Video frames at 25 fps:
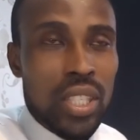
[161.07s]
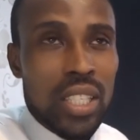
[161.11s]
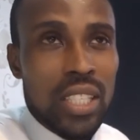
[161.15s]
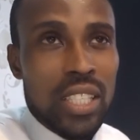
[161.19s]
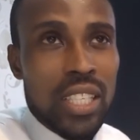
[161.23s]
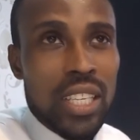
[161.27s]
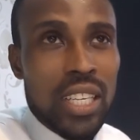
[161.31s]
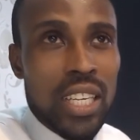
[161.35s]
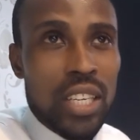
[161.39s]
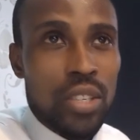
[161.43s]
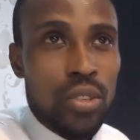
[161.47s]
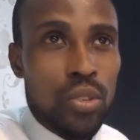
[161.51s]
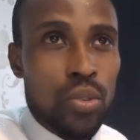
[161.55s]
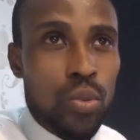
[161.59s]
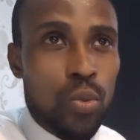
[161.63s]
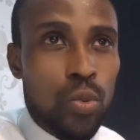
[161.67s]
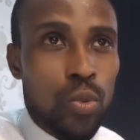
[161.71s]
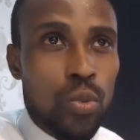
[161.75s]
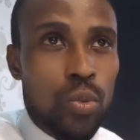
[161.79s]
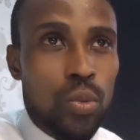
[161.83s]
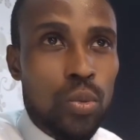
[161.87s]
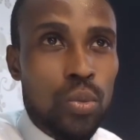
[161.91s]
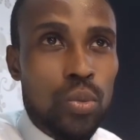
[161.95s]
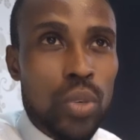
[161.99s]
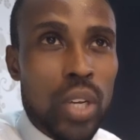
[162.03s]
It's either
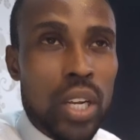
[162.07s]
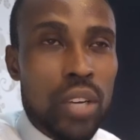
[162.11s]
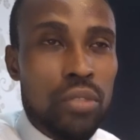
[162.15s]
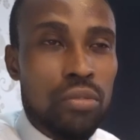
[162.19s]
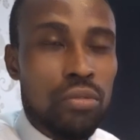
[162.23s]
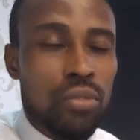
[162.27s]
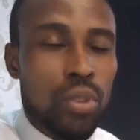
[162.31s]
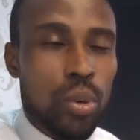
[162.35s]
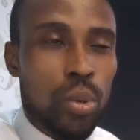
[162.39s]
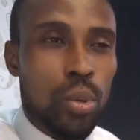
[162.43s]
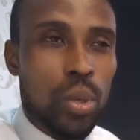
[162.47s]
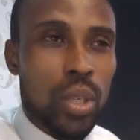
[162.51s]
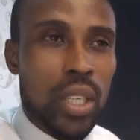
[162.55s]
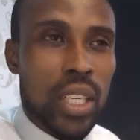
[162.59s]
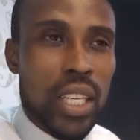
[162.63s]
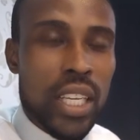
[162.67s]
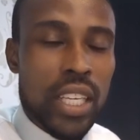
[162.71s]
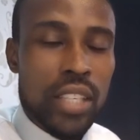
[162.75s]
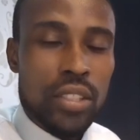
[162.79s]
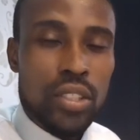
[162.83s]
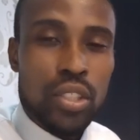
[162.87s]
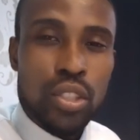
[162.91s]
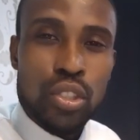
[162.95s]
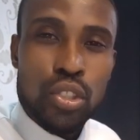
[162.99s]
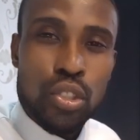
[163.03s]
you enroll
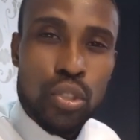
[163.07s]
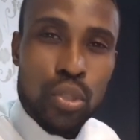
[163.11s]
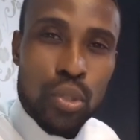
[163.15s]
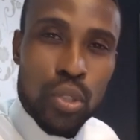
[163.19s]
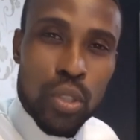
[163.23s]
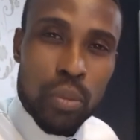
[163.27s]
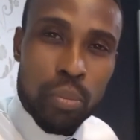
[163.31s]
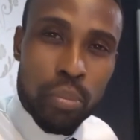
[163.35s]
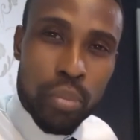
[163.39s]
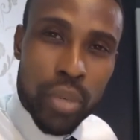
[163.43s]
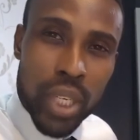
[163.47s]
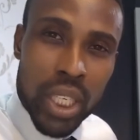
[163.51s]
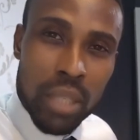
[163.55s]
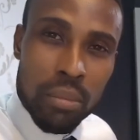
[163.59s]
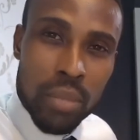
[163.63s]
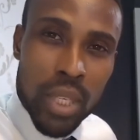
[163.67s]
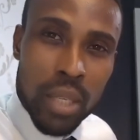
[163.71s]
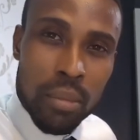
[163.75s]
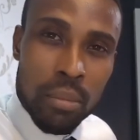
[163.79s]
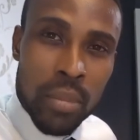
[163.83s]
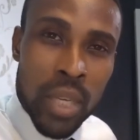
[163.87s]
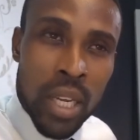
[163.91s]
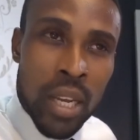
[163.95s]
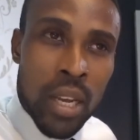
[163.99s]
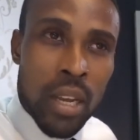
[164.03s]
into YouTube
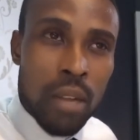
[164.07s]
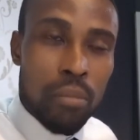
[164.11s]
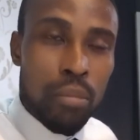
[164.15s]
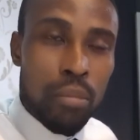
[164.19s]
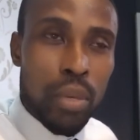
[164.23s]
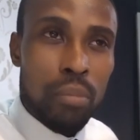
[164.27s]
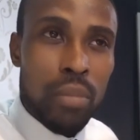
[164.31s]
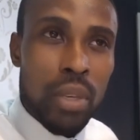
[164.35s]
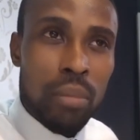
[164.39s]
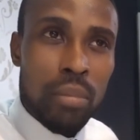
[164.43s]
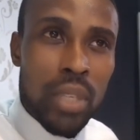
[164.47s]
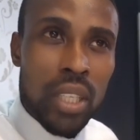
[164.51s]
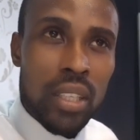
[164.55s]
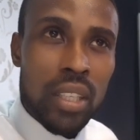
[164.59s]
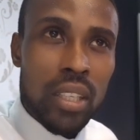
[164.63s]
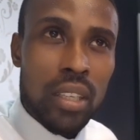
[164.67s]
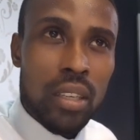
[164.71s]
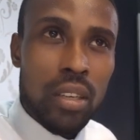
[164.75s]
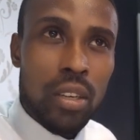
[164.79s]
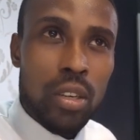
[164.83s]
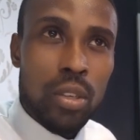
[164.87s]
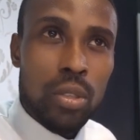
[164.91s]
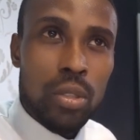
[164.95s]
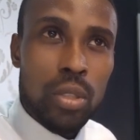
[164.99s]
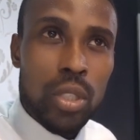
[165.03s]
Premium, but maybe
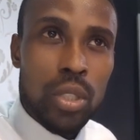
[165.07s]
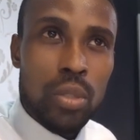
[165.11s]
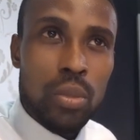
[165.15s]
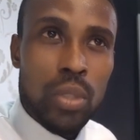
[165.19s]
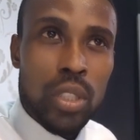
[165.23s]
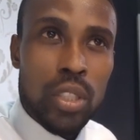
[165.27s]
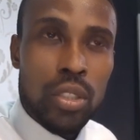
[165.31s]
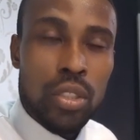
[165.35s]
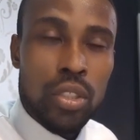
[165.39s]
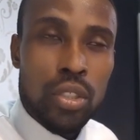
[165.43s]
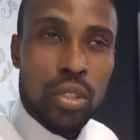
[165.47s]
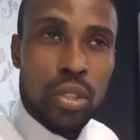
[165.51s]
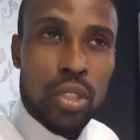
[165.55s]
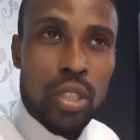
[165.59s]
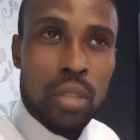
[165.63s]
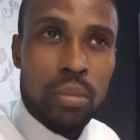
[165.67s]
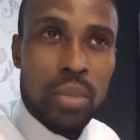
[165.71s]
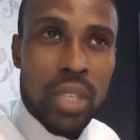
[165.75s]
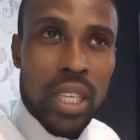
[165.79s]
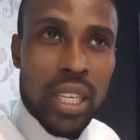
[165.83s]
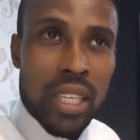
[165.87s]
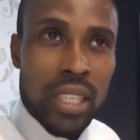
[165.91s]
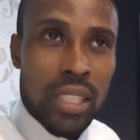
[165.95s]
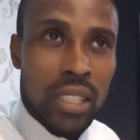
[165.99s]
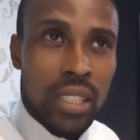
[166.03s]
all you're doing on
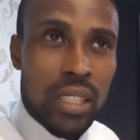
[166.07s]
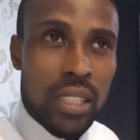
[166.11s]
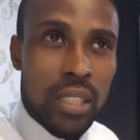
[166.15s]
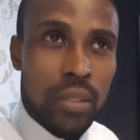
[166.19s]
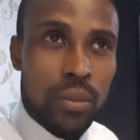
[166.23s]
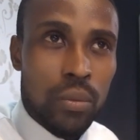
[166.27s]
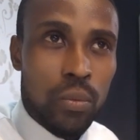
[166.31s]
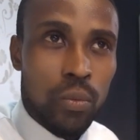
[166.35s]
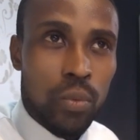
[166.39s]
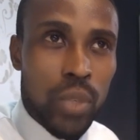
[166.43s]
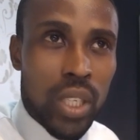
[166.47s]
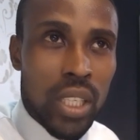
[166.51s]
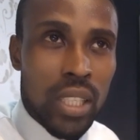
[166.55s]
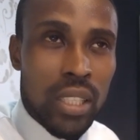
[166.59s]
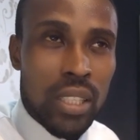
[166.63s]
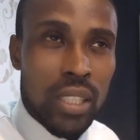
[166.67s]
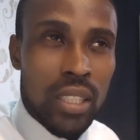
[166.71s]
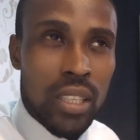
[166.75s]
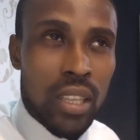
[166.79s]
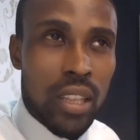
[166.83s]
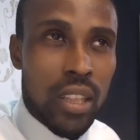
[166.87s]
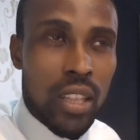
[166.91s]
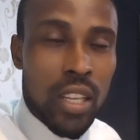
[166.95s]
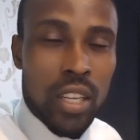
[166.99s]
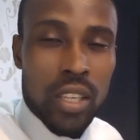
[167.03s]
YouTube is with
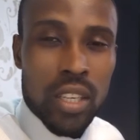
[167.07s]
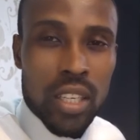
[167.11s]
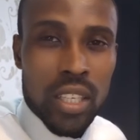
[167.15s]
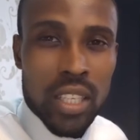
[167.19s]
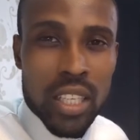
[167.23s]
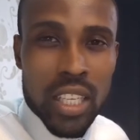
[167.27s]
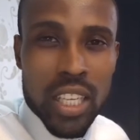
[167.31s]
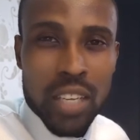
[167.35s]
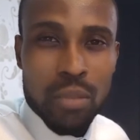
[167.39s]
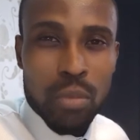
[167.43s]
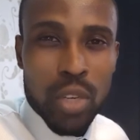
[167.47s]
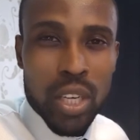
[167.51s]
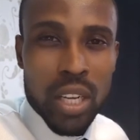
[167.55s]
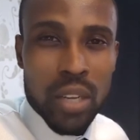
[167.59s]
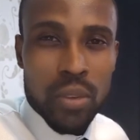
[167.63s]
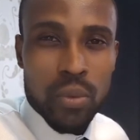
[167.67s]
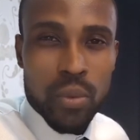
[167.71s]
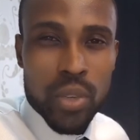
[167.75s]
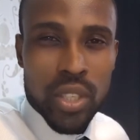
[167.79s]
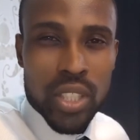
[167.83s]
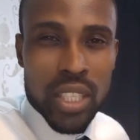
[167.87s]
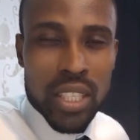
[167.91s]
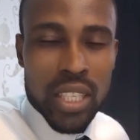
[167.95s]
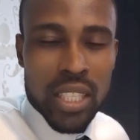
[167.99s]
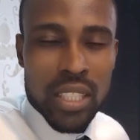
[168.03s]
learning Igbo
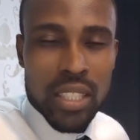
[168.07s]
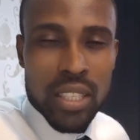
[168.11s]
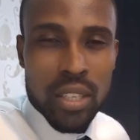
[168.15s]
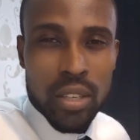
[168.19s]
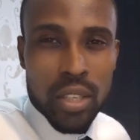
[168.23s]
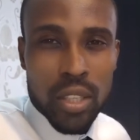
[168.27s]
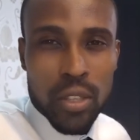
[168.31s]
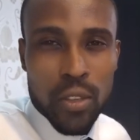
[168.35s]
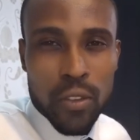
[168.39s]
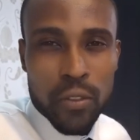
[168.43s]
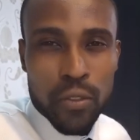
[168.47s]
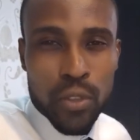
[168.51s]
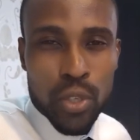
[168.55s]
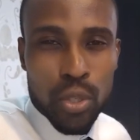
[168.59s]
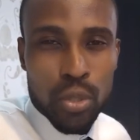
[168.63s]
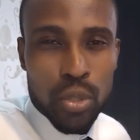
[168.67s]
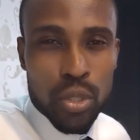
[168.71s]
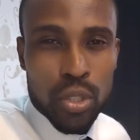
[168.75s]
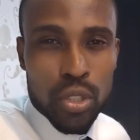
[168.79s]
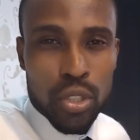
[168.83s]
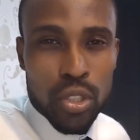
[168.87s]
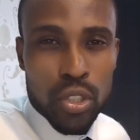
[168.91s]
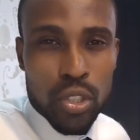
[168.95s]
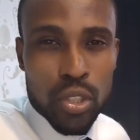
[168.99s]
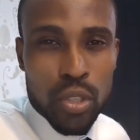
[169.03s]
language and there's not enough you're doing
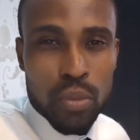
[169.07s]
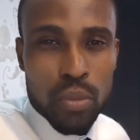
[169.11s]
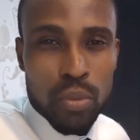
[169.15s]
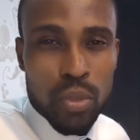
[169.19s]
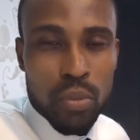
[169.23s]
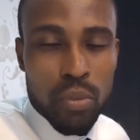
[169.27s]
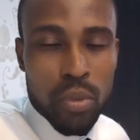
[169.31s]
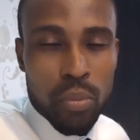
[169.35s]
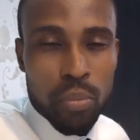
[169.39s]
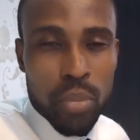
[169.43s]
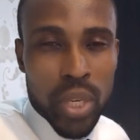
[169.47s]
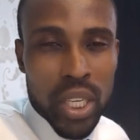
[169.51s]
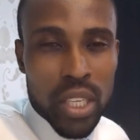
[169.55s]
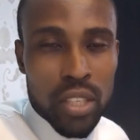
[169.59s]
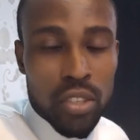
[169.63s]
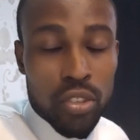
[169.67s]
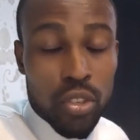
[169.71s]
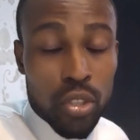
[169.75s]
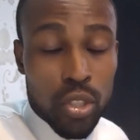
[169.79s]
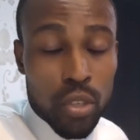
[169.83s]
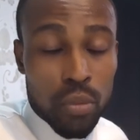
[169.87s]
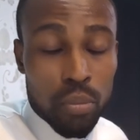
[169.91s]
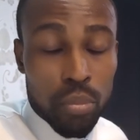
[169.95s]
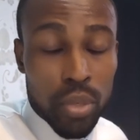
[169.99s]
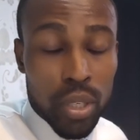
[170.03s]
on YouTube to be paying
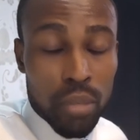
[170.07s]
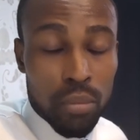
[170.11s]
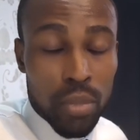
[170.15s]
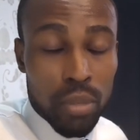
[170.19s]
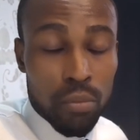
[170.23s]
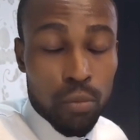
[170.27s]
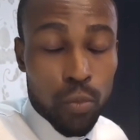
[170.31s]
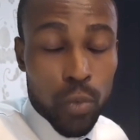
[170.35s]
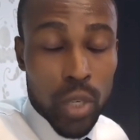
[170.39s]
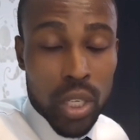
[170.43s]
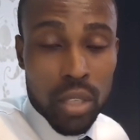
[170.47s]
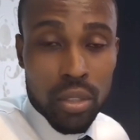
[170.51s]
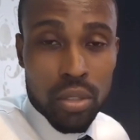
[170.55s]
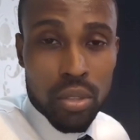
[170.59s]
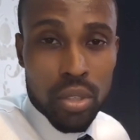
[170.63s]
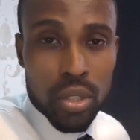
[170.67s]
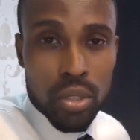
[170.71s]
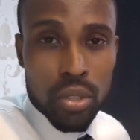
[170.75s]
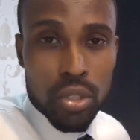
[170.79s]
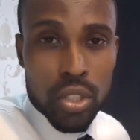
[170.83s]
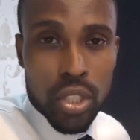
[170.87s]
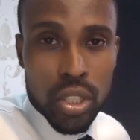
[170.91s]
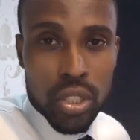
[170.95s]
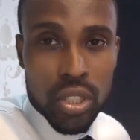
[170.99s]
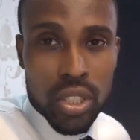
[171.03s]
YouTube Premium. Well, you
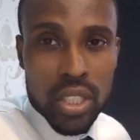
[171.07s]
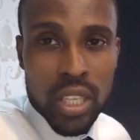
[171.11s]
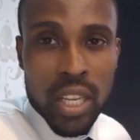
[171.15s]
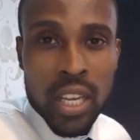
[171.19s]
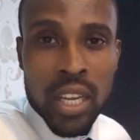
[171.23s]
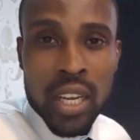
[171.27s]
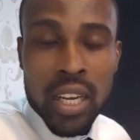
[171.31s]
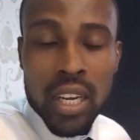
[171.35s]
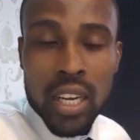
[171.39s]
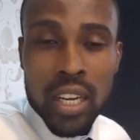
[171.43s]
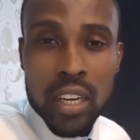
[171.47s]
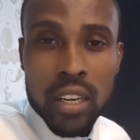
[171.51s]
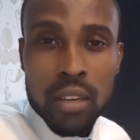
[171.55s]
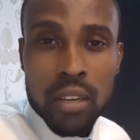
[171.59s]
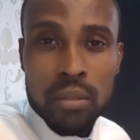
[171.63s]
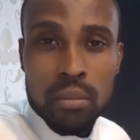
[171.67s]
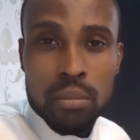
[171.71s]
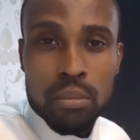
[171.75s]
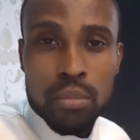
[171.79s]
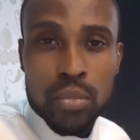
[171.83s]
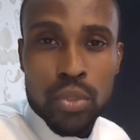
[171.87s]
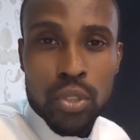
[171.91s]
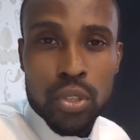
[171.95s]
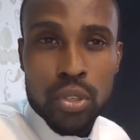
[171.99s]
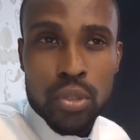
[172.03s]
could just
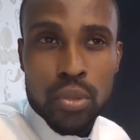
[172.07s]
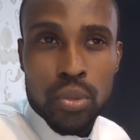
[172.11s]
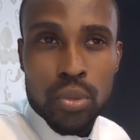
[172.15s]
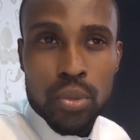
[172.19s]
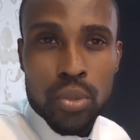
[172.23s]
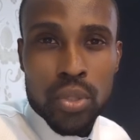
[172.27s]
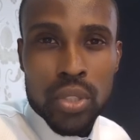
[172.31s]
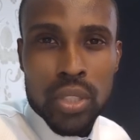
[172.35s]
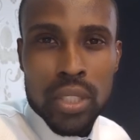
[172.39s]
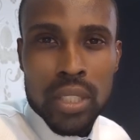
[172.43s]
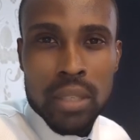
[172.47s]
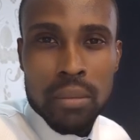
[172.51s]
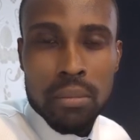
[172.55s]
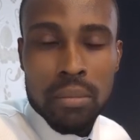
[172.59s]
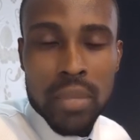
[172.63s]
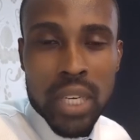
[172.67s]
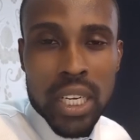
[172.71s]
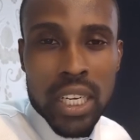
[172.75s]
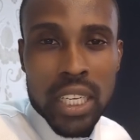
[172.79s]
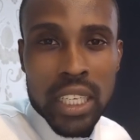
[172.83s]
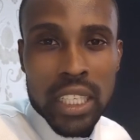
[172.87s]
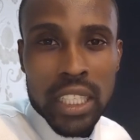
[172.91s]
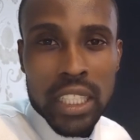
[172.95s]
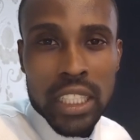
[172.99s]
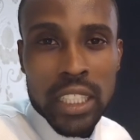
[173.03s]
use
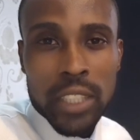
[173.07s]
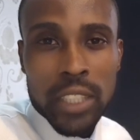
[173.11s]
my